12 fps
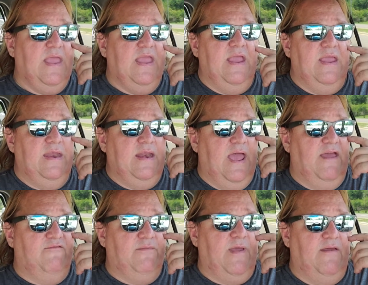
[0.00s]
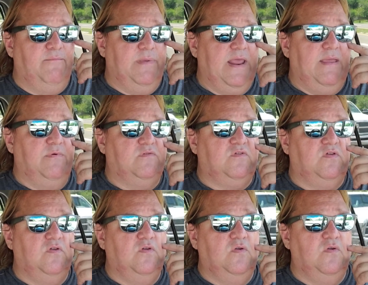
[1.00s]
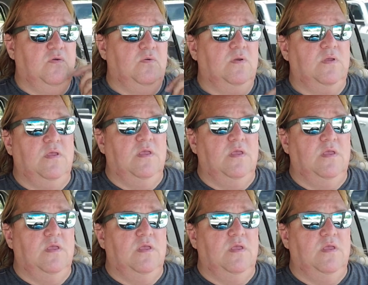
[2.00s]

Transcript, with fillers: and I've I've been able to